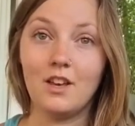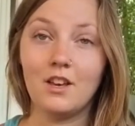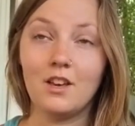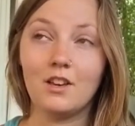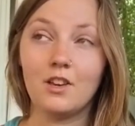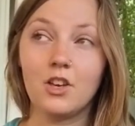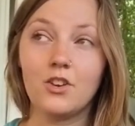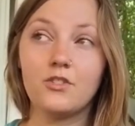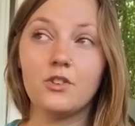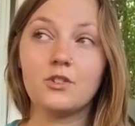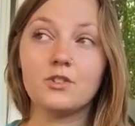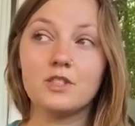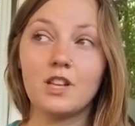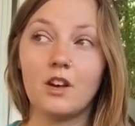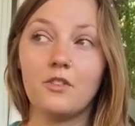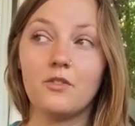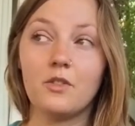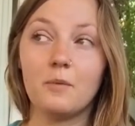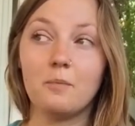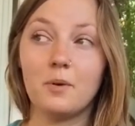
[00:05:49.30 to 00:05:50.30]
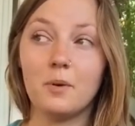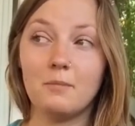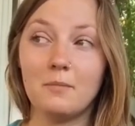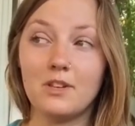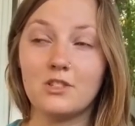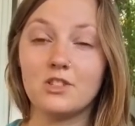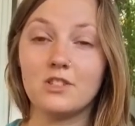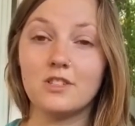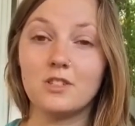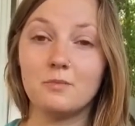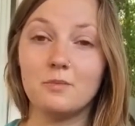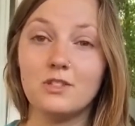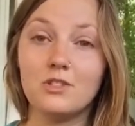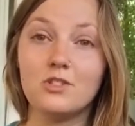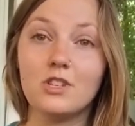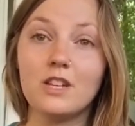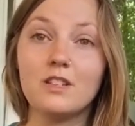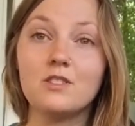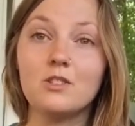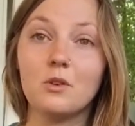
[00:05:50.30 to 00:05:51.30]
Give yourself the permission to be
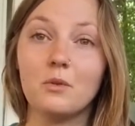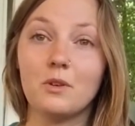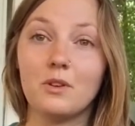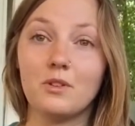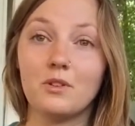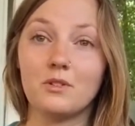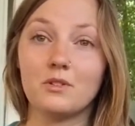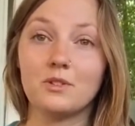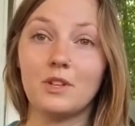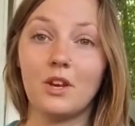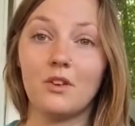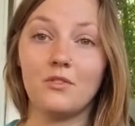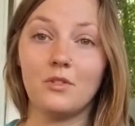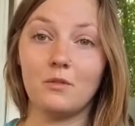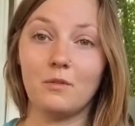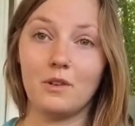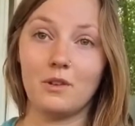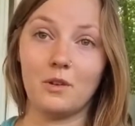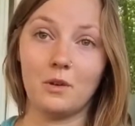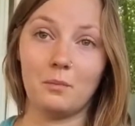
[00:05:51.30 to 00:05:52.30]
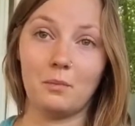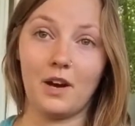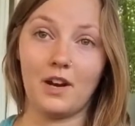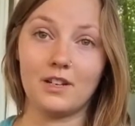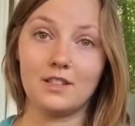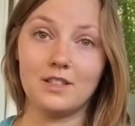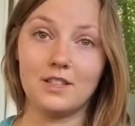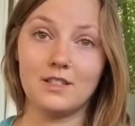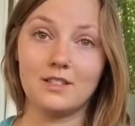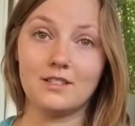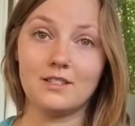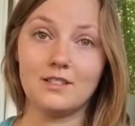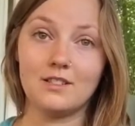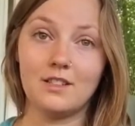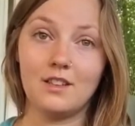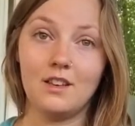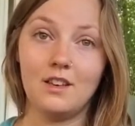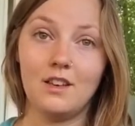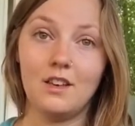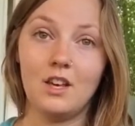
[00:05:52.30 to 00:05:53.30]
gentle with yourself and with your practice.
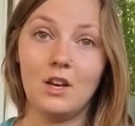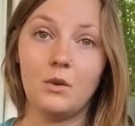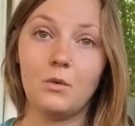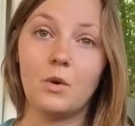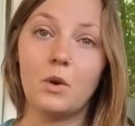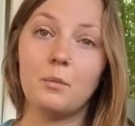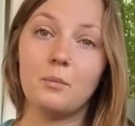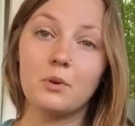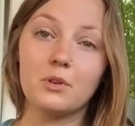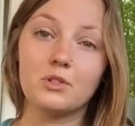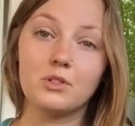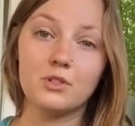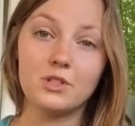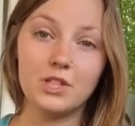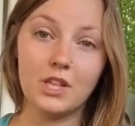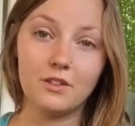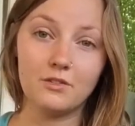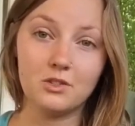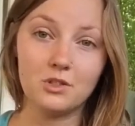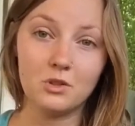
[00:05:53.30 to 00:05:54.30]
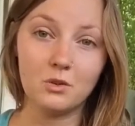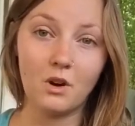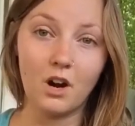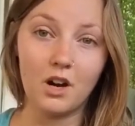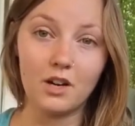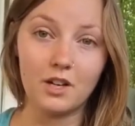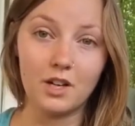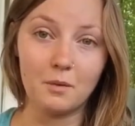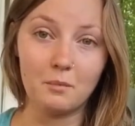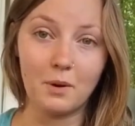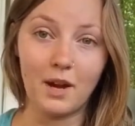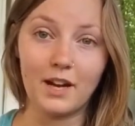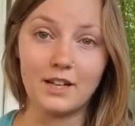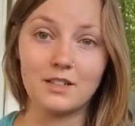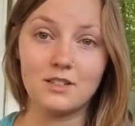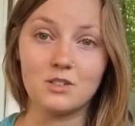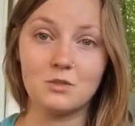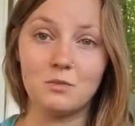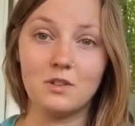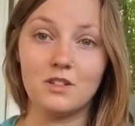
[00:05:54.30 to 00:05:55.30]
When we push ourselves too hard in our
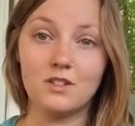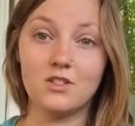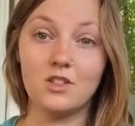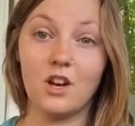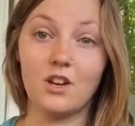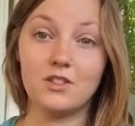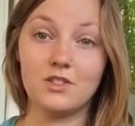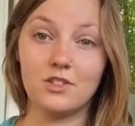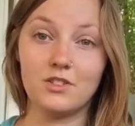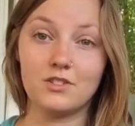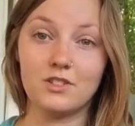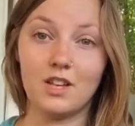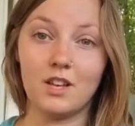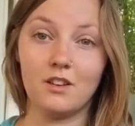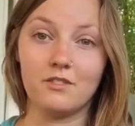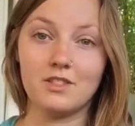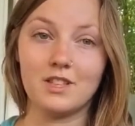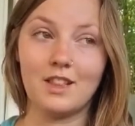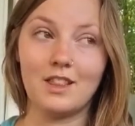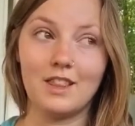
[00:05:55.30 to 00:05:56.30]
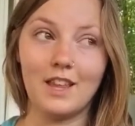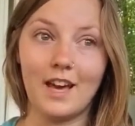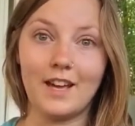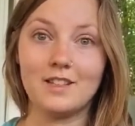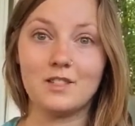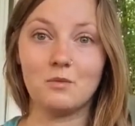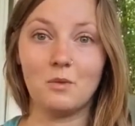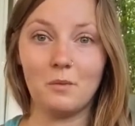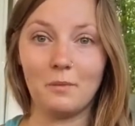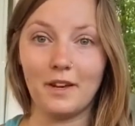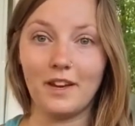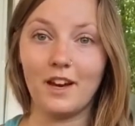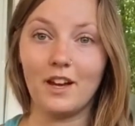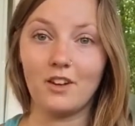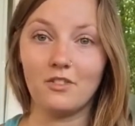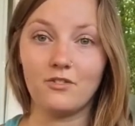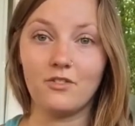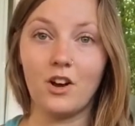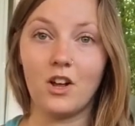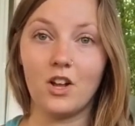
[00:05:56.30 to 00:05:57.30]
practice, we exhaust ourselves, and that's when we kind of
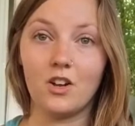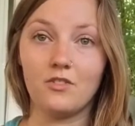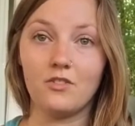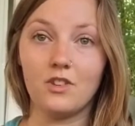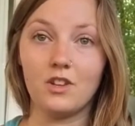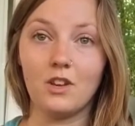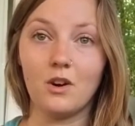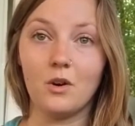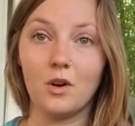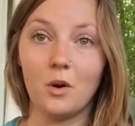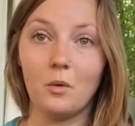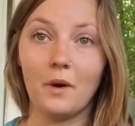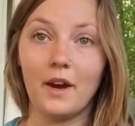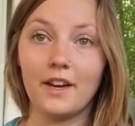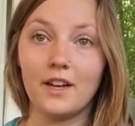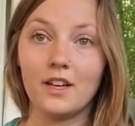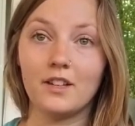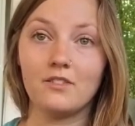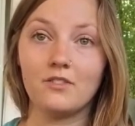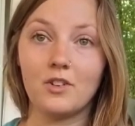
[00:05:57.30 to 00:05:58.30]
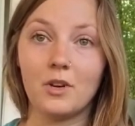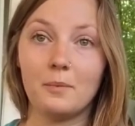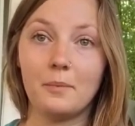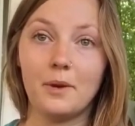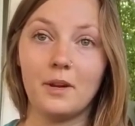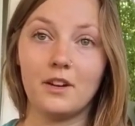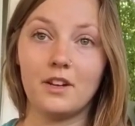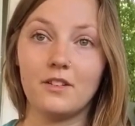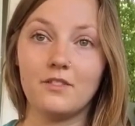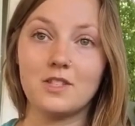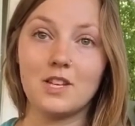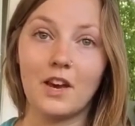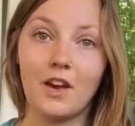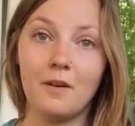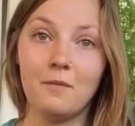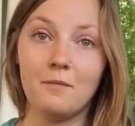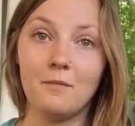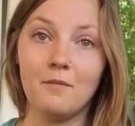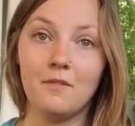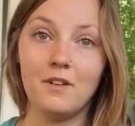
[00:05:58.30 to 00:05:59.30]
fall off the yoga wagon for a period of
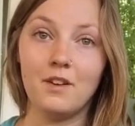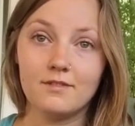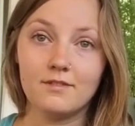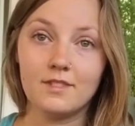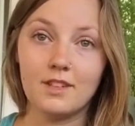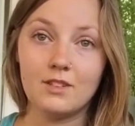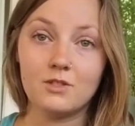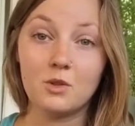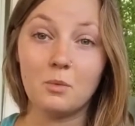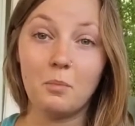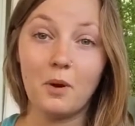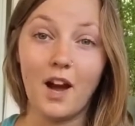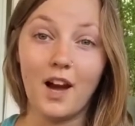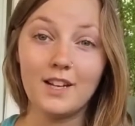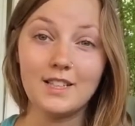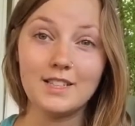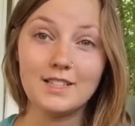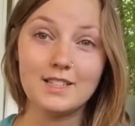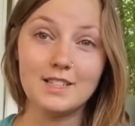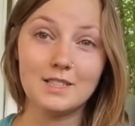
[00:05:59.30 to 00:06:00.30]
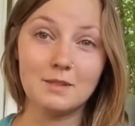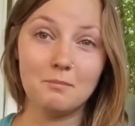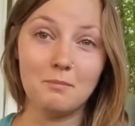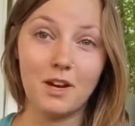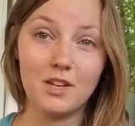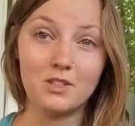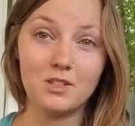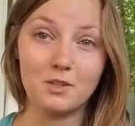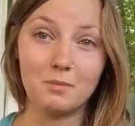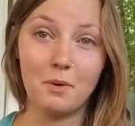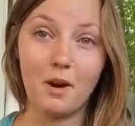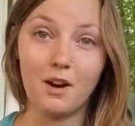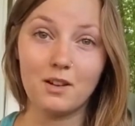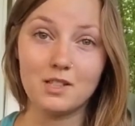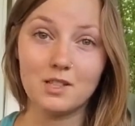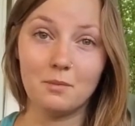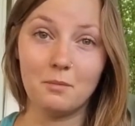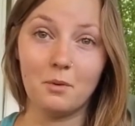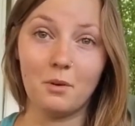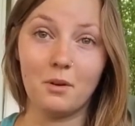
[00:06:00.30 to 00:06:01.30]
time. So practice as much as
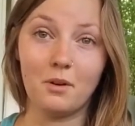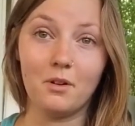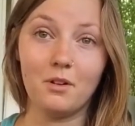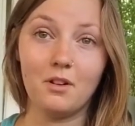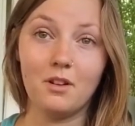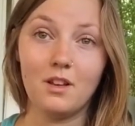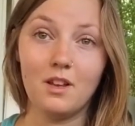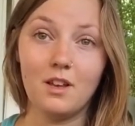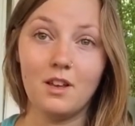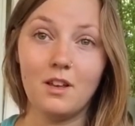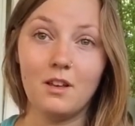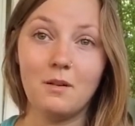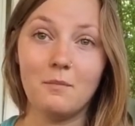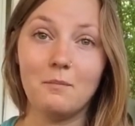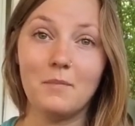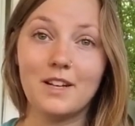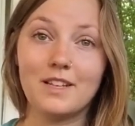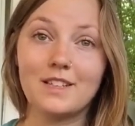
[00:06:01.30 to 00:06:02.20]
possible, but